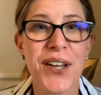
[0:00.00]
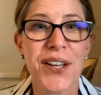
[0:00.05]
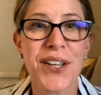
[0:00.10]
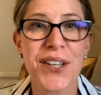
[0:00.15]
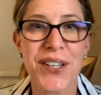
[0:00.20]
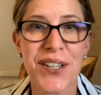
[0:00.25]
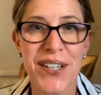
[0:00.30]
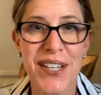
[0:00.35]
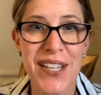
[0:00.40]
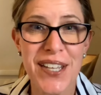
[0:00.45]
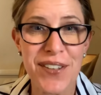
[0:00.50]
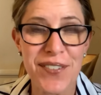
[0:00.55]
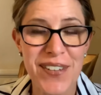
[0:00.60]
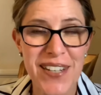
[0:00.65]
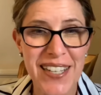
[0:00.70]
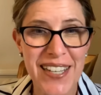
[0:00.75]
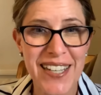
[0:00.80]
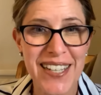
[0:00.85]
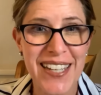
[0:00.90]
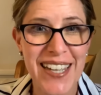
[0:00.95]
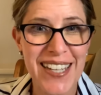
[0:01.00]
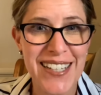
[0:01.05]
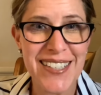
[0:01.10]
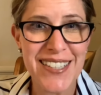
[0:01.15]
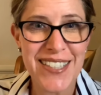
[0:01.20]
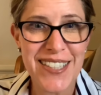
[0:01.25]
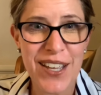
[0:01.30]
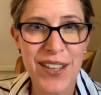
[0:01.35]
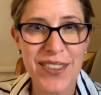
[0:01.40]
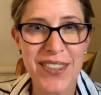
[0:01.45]
Good evening again,
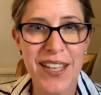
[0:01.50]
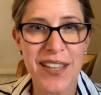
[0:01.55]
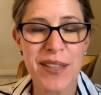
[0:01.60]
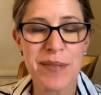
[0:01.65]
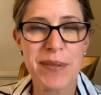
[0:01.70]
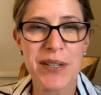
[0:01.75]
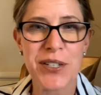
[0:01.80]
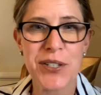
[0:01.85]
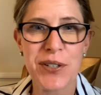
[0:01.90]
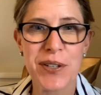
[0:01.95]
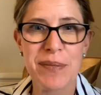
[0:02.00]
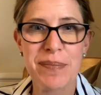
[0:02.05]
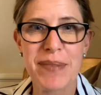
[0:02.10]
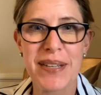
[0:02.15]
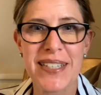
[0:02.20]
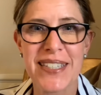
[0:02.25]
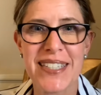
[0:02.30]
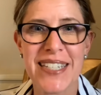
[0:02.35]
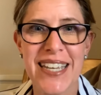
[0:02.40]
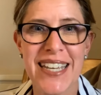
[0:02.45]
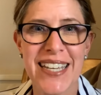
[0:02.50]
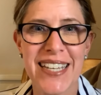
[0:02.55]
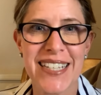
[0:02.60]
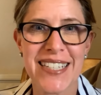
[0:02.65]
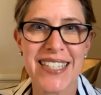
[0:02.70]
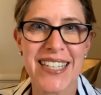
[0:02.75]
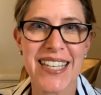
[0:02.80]
South Elementary Mustangs.